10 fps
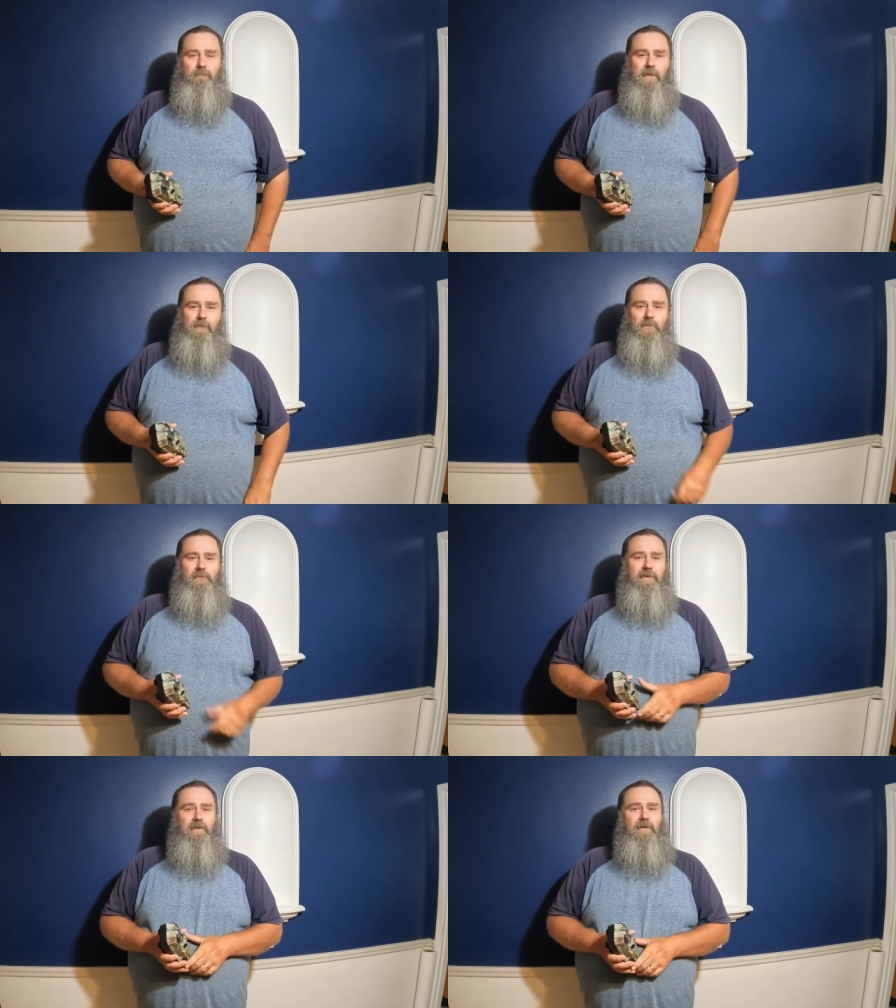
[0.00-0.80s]
Maybe
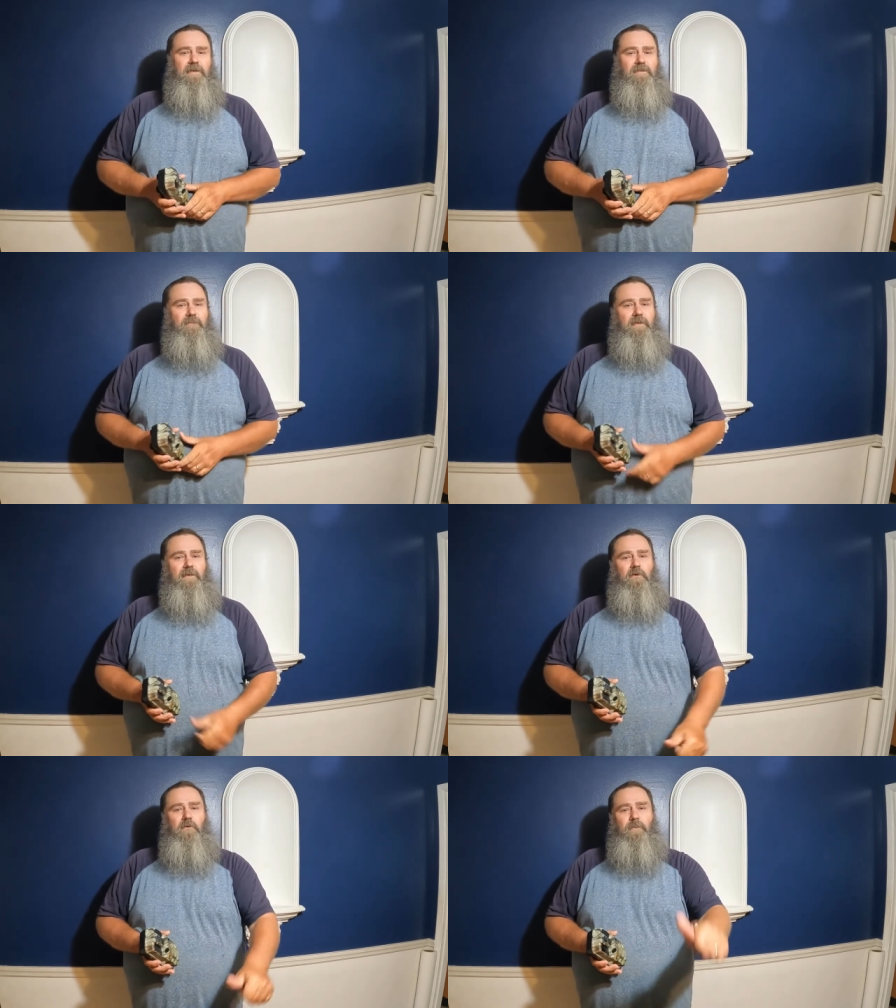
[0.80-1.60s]
you didn't like the
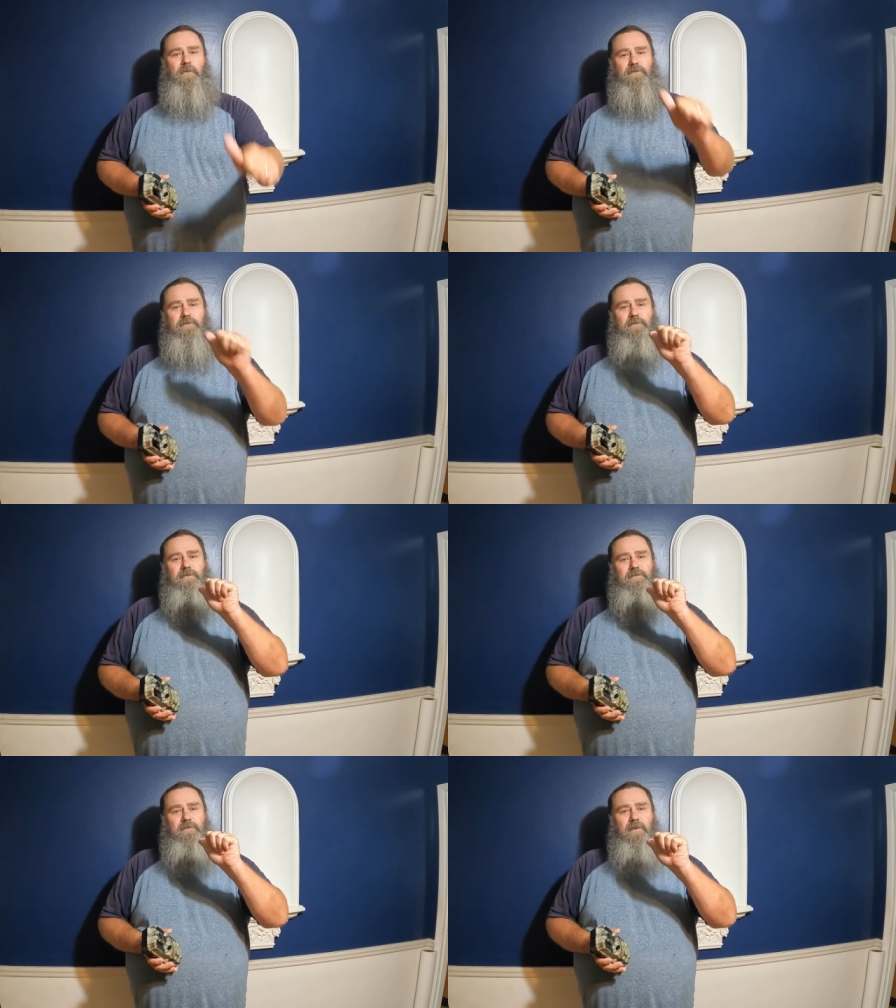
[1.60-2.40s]
video, but you
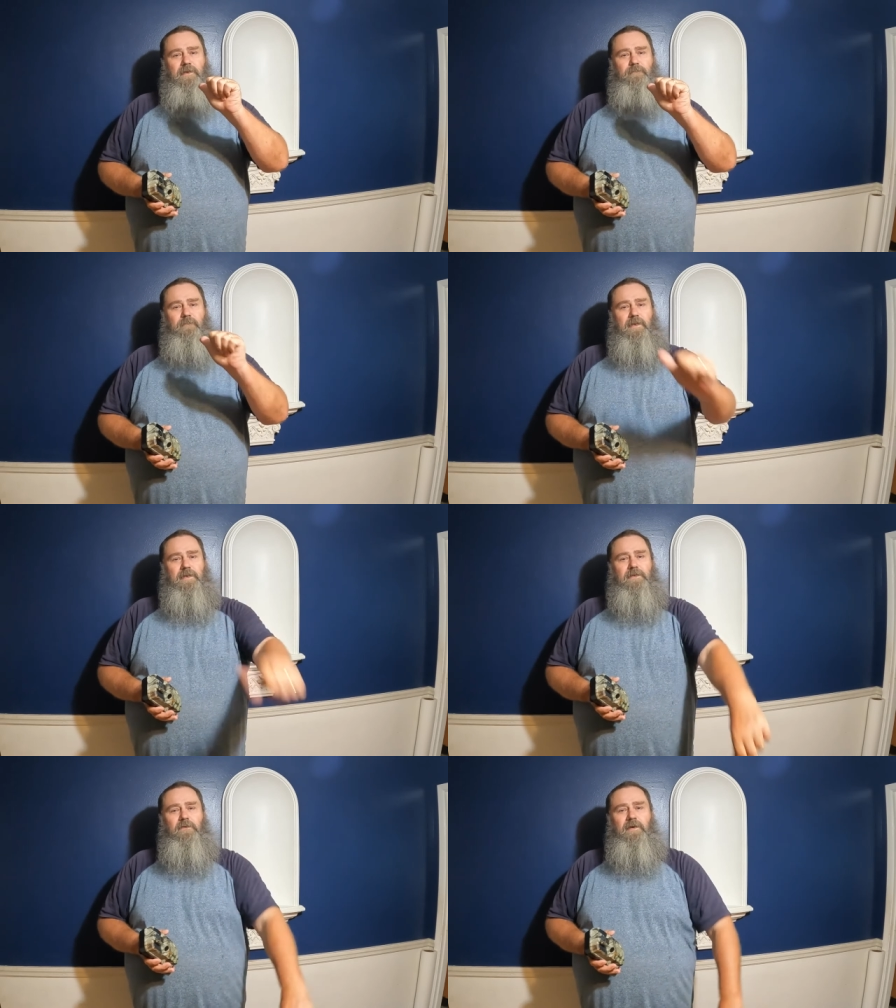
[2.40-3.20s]
just like
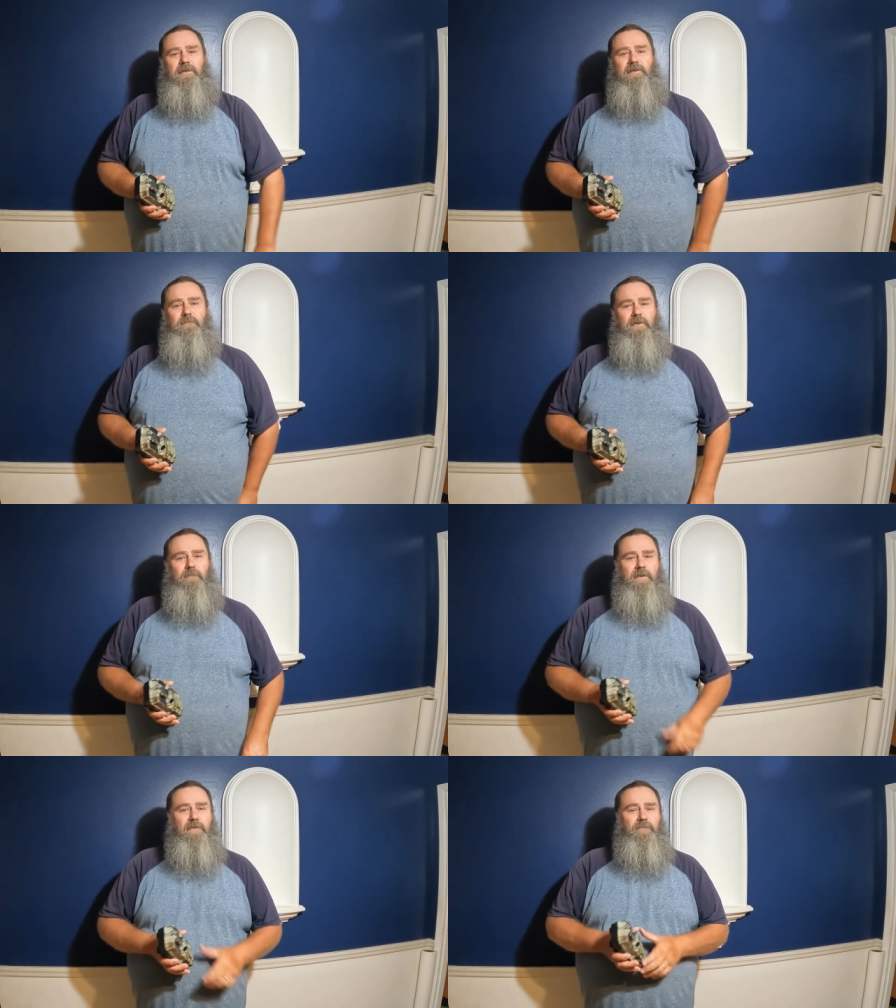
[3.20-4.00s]
me. Go ahead and give me a
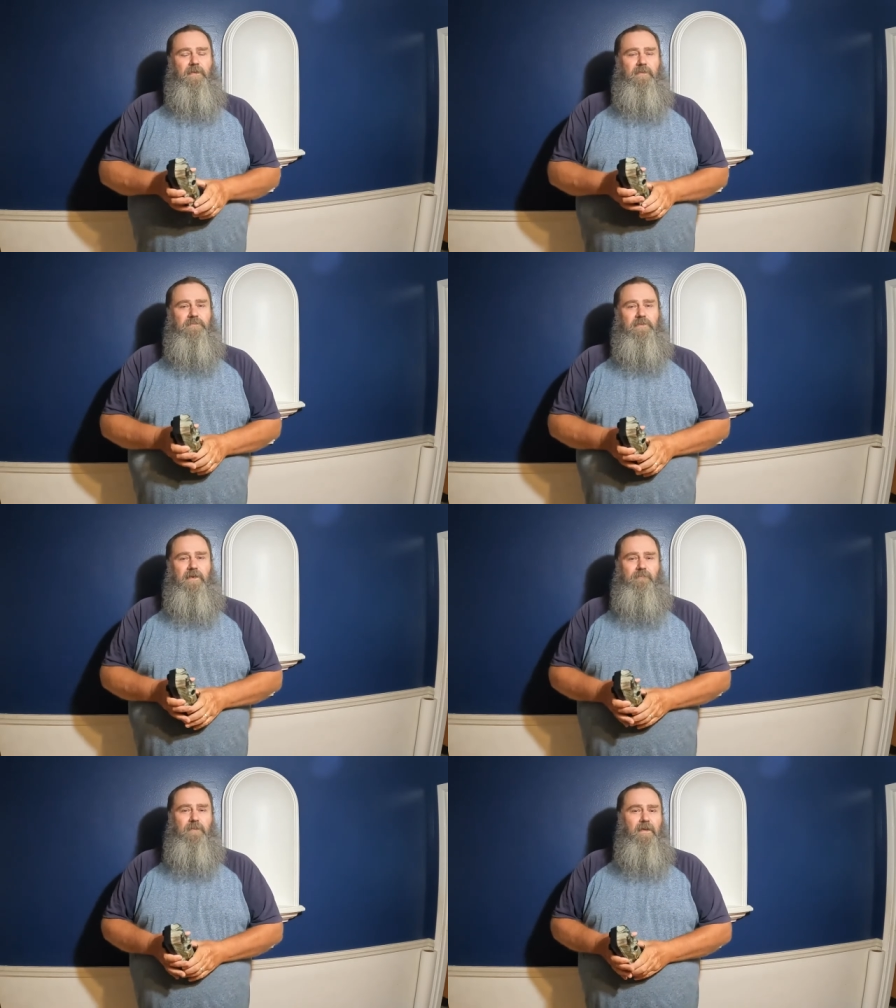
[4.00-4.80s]
big thumbs
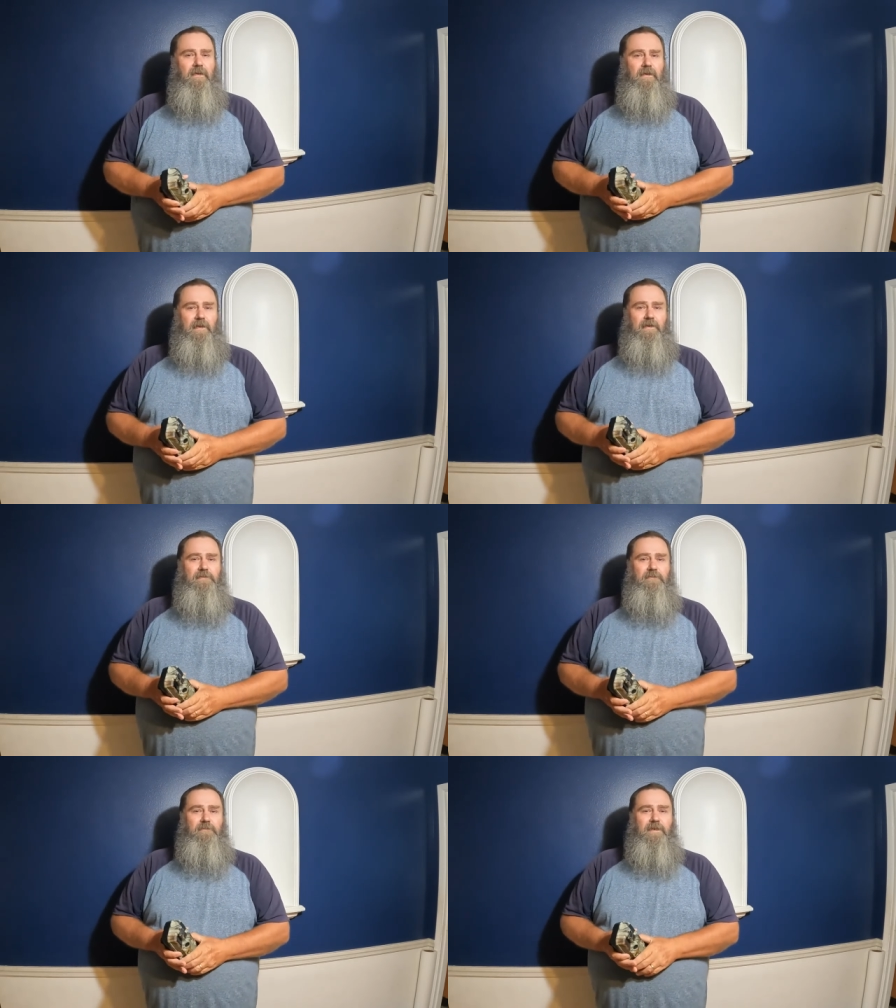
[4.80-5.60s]
up. And
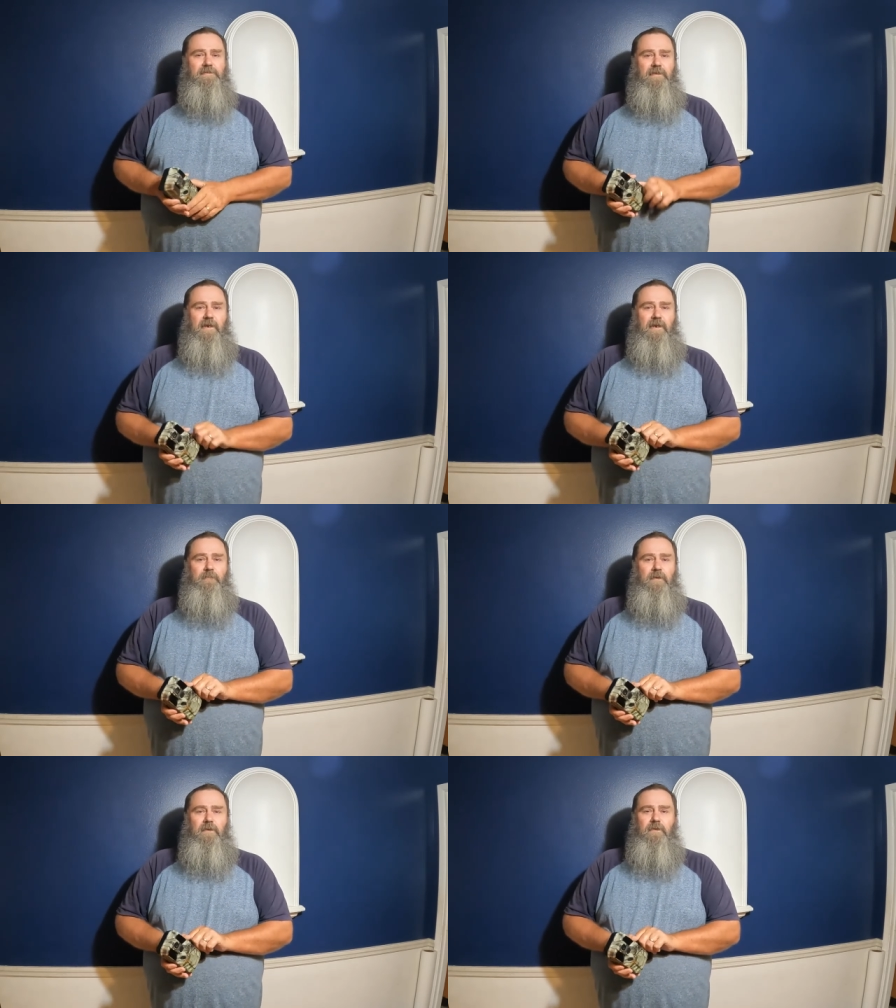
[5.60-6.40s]
until next
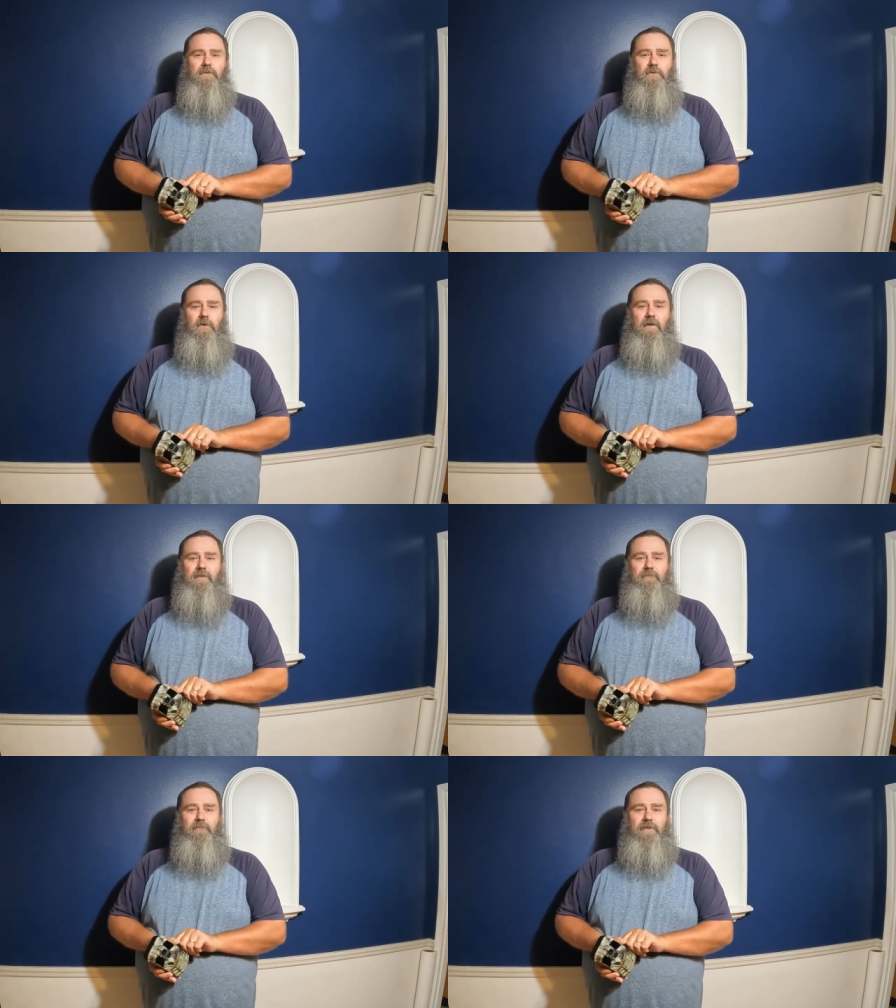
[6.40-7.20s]
time, y'all
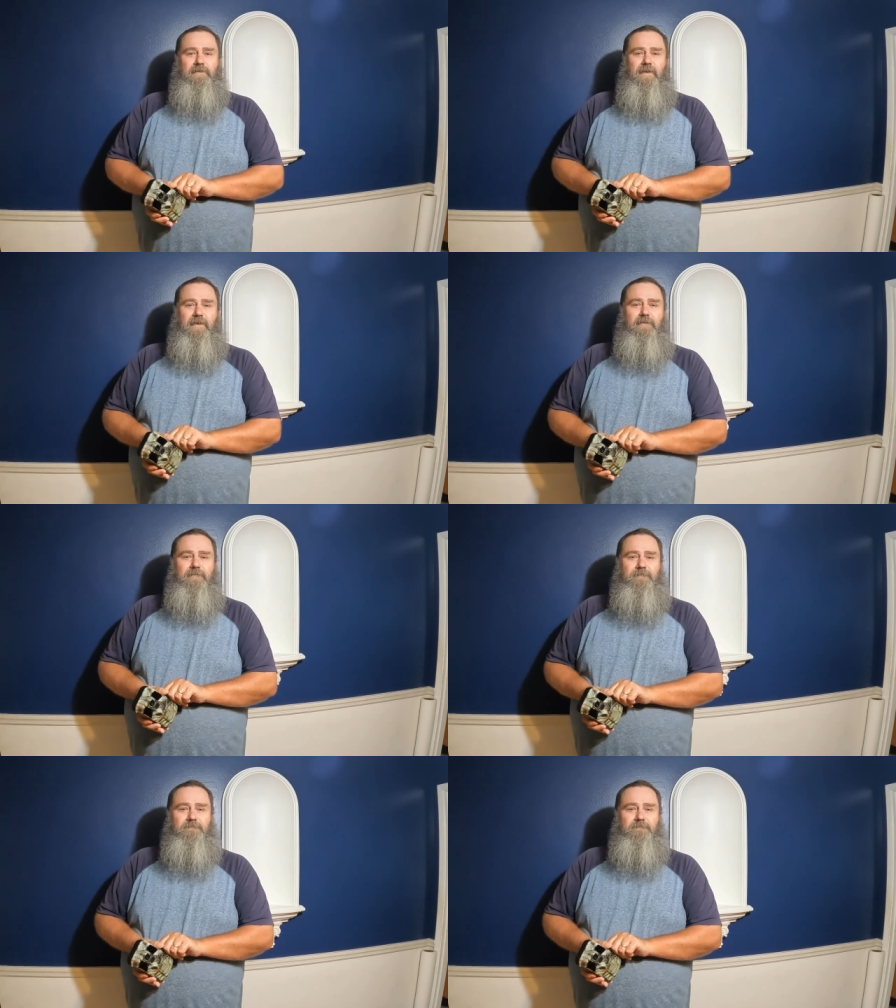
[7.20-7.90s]
have a great day.